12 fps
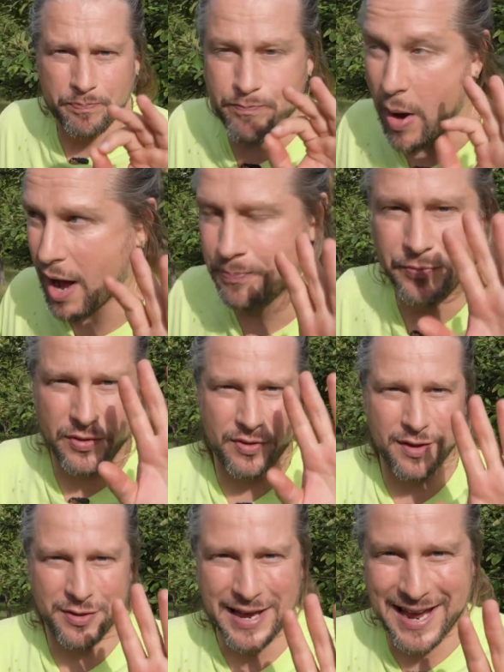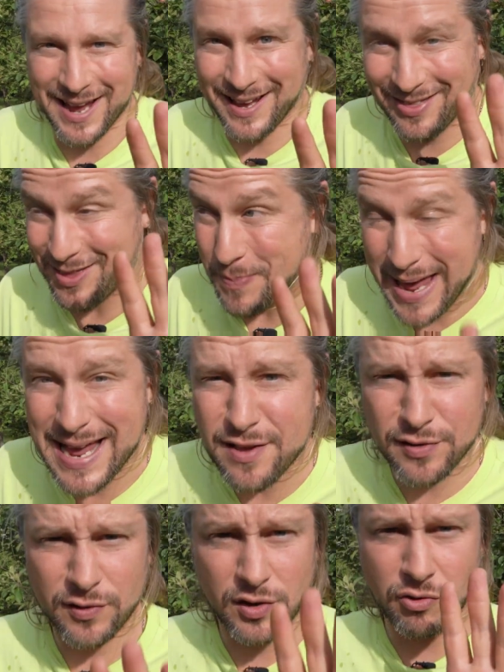But the, the
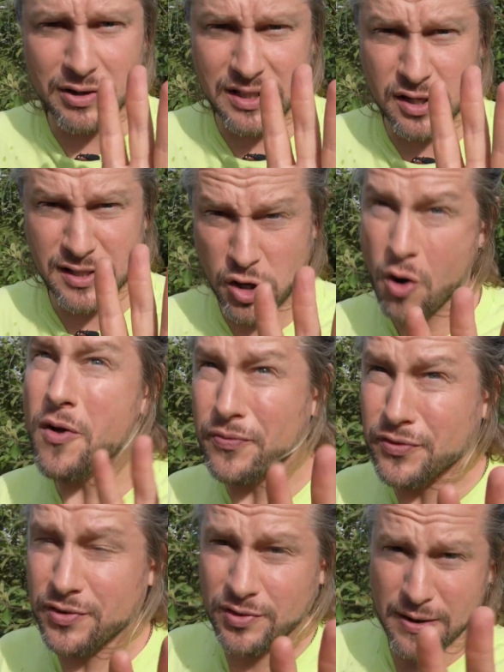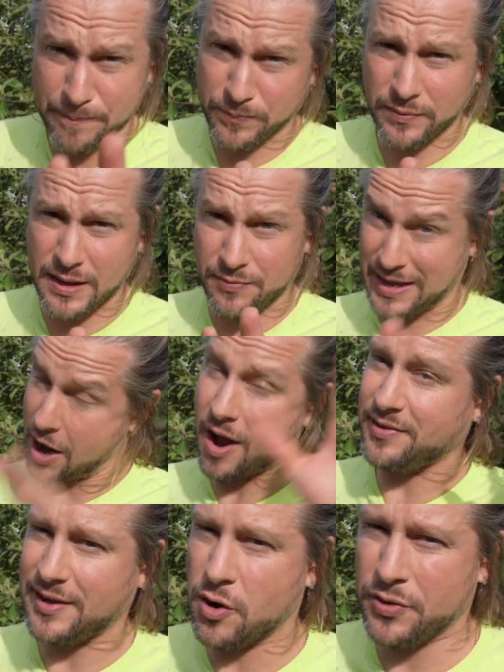piece de resistance, the
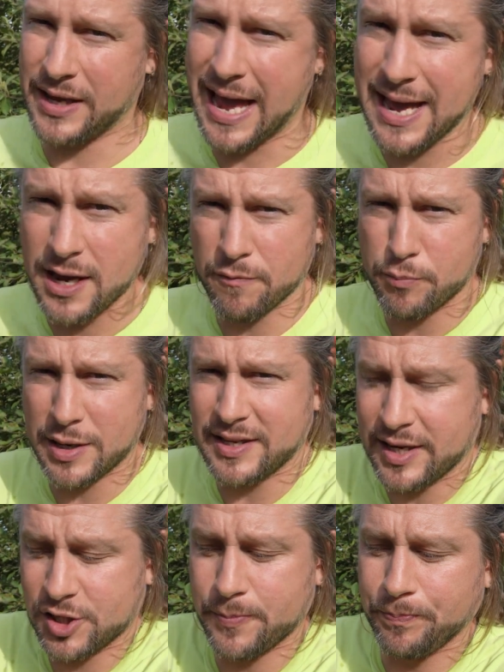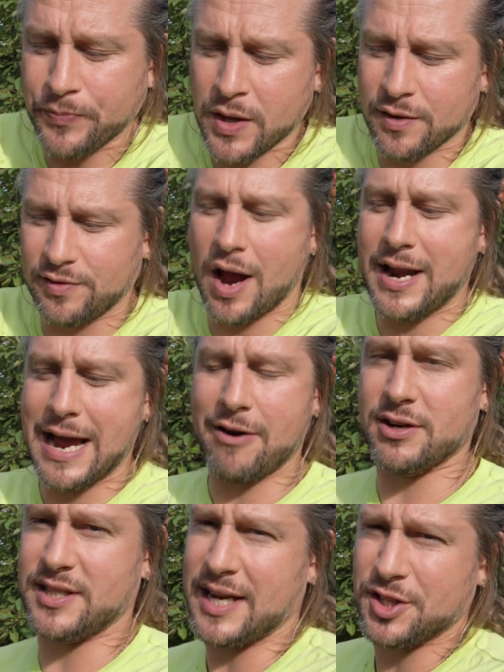icing on the cake of British cider
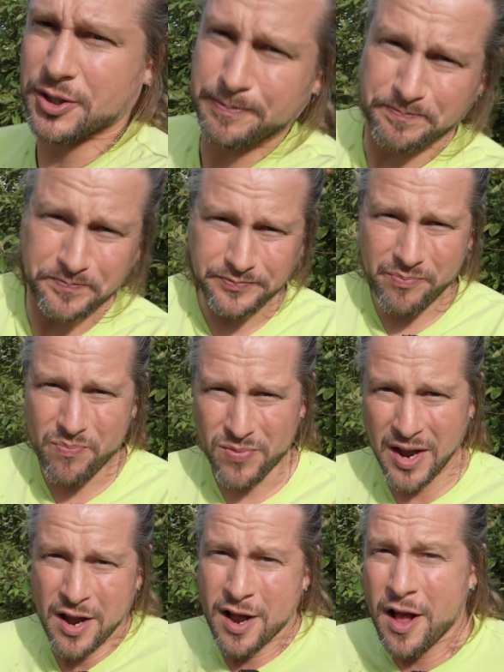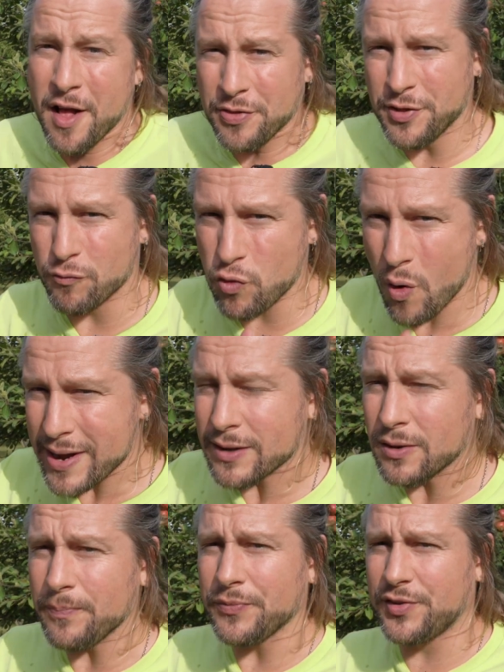heritage. The
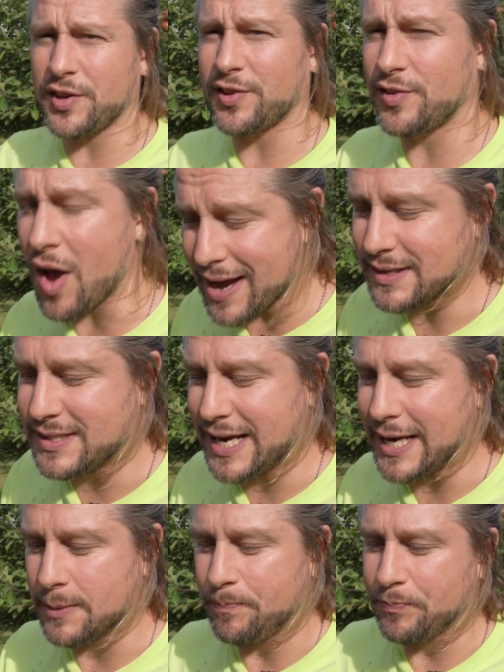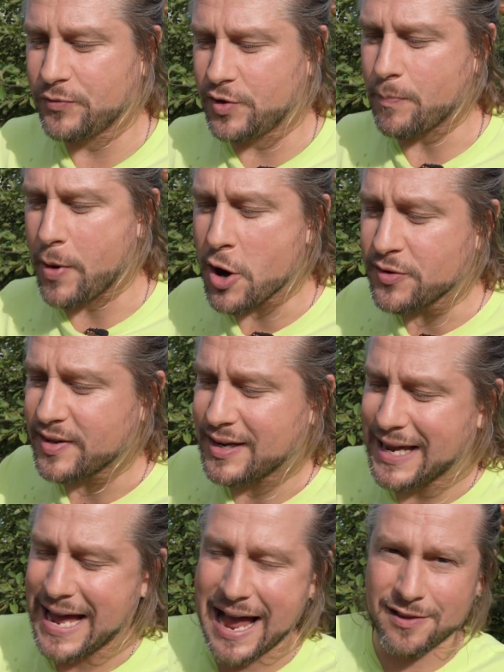Royal Society
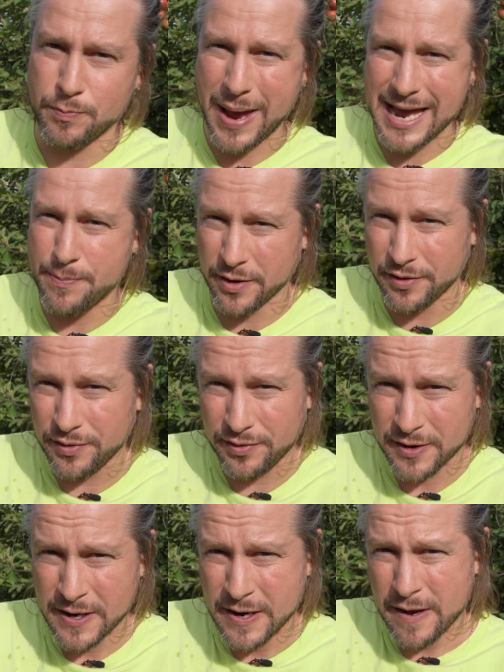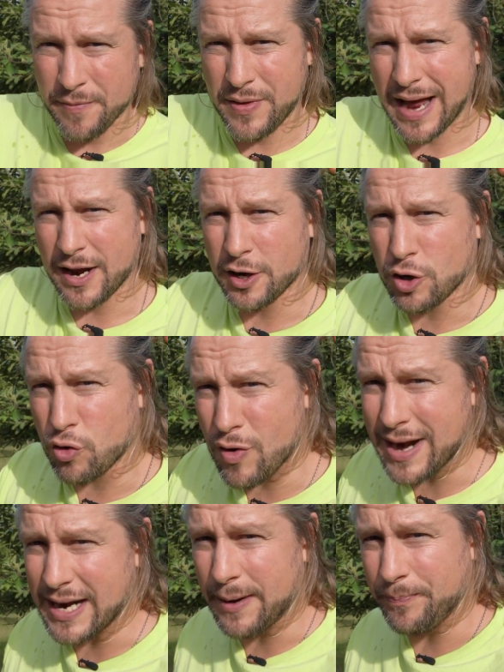supposedly has papers that
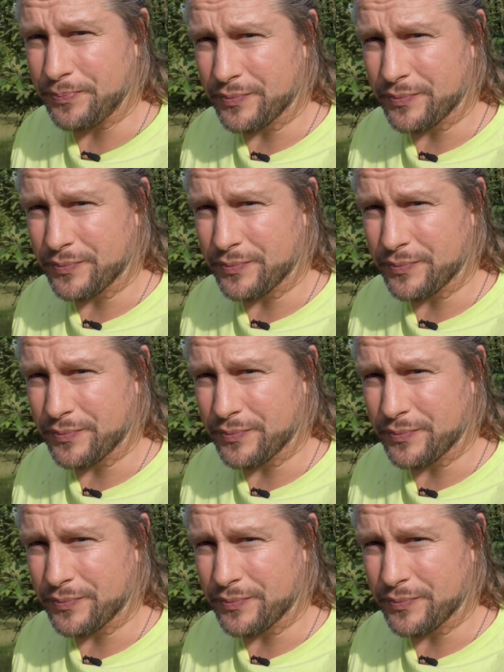accredit